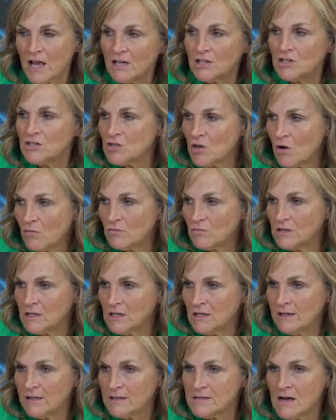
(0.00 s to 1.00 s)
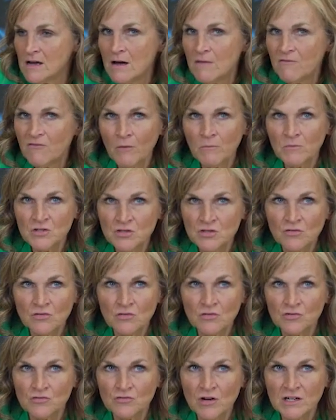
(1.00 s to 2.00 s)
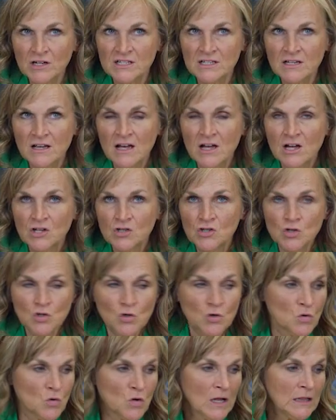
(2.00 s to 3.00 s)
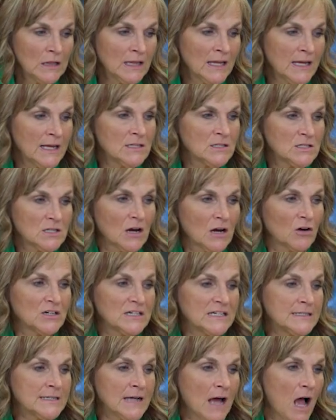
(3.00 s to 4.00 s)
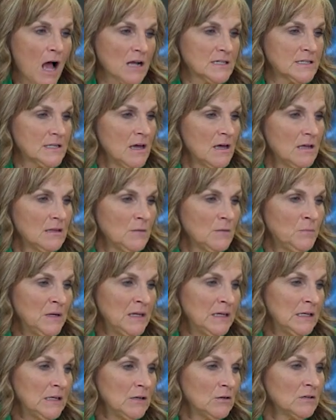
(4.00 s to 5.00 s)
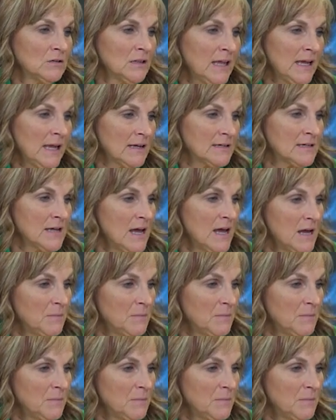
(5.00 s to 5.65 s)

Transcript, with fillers: and you don't need pharmaceutical drugs to cleanse or detox the pineal gland.